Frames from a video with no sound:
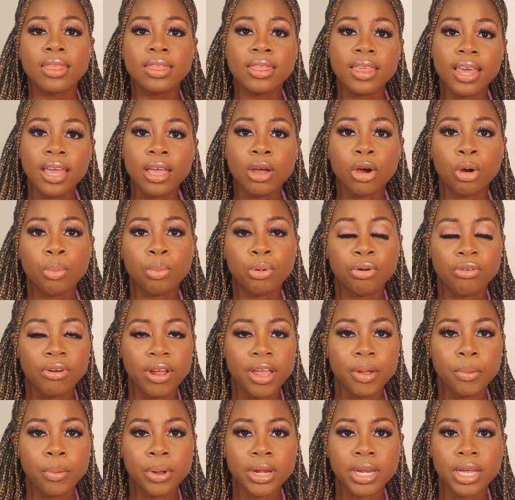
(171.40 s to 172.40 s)
they
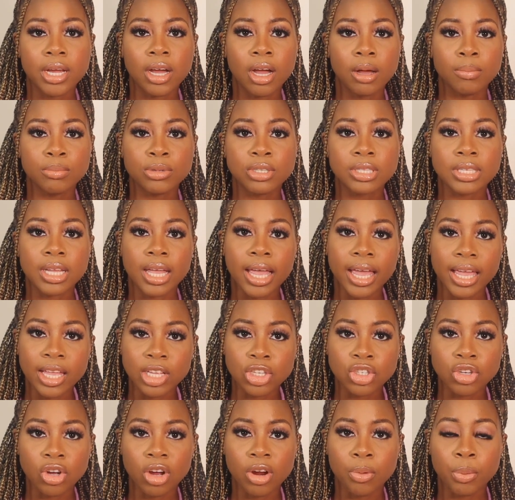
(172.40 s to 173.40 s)
operate when it comes to
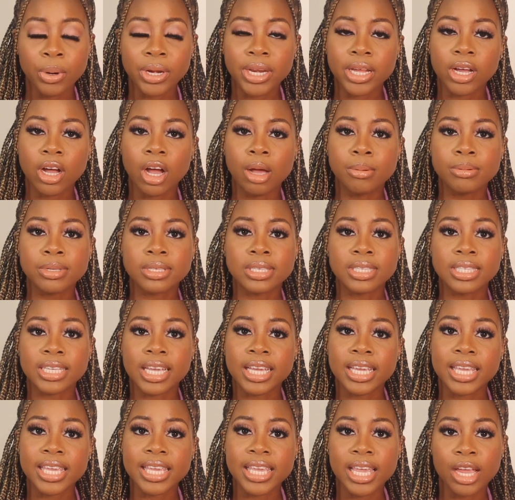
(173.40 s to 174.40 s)
HR, when it comes to
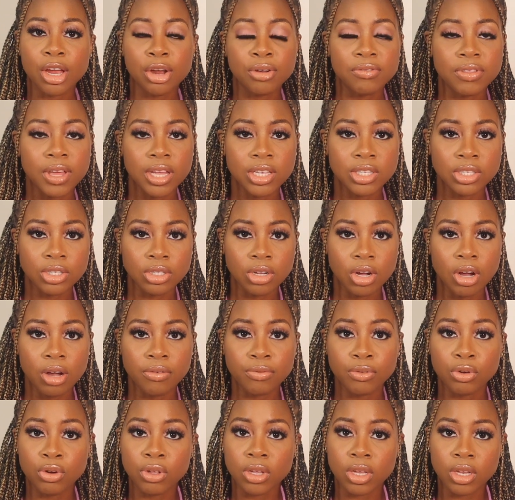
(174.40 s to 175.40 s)
taking care of their
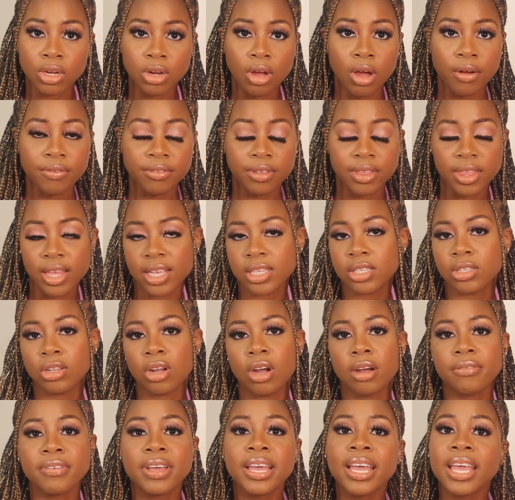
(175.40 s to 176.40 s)
staff, looking after their
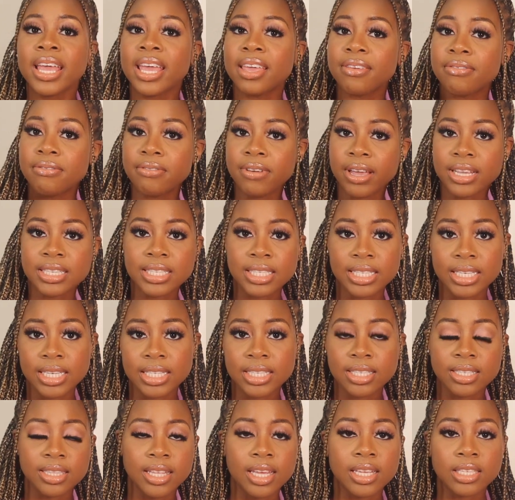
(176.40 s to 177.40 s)
staff, investing
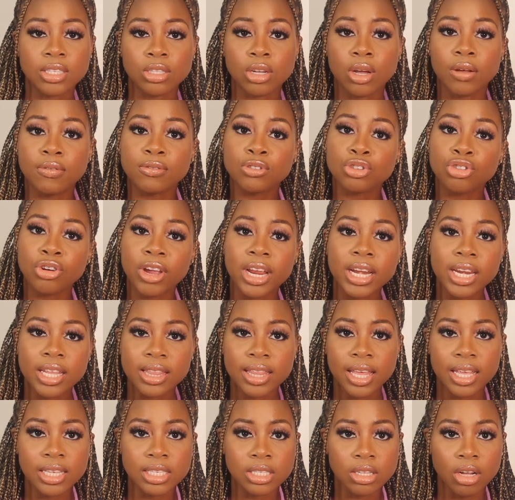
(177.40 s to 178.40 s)
into their staff,
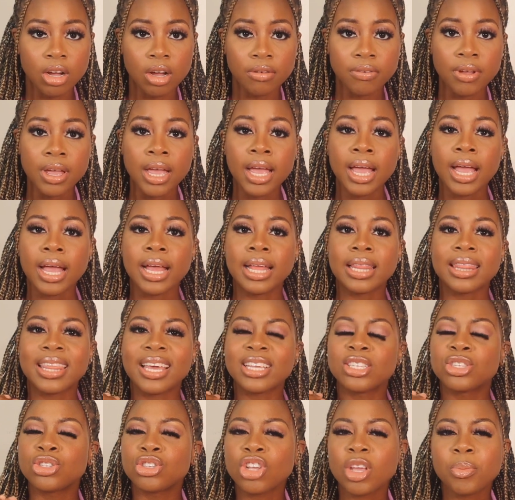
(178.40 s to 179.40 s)
training their staff.
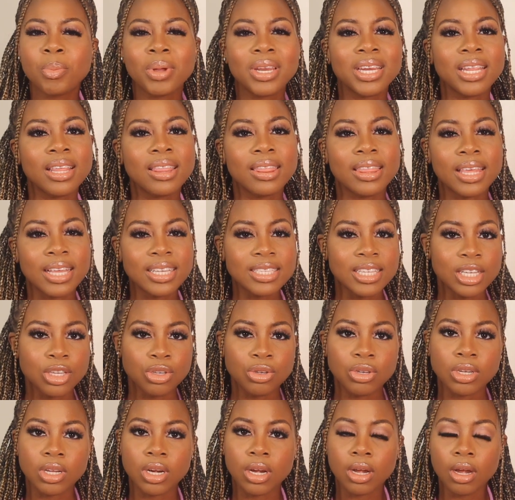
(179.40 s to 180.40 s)
There's so many things that
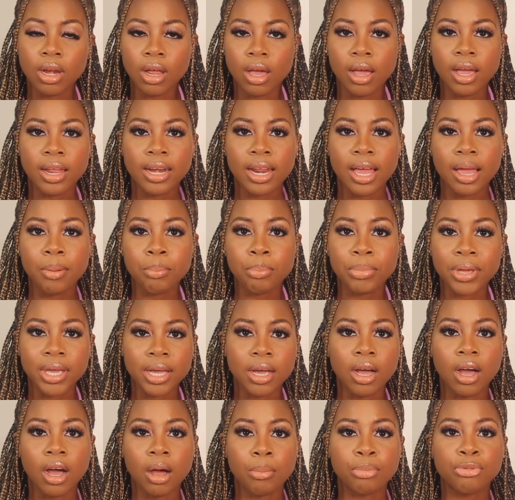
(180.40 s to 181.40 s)
you can learn and
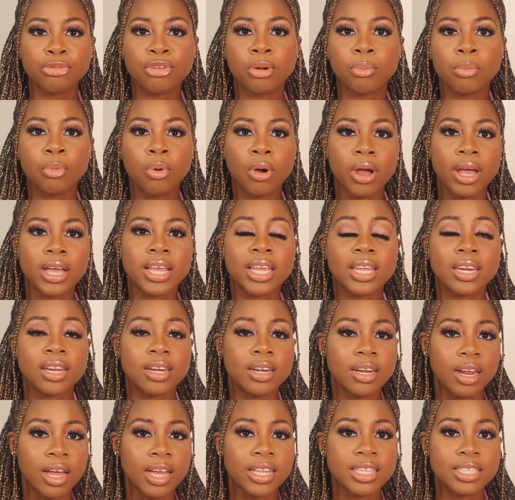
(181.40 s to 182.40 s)
pick up from working a
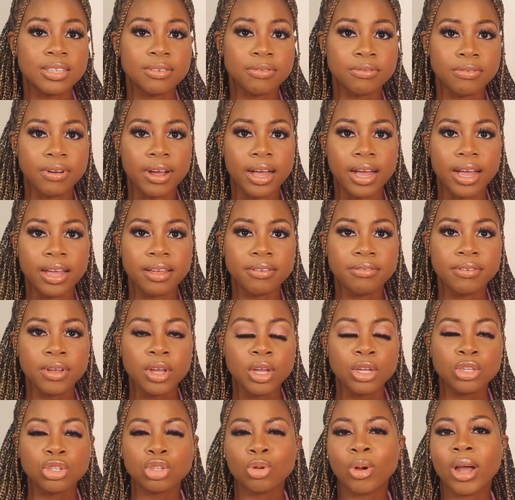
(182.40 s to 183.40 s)
9 to 5.
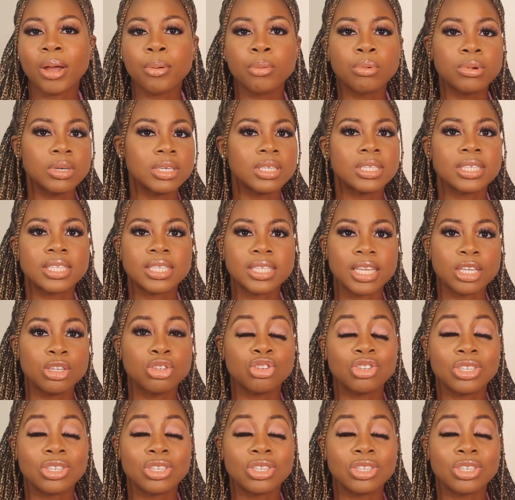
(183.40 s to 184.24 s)
So I wouldn't say you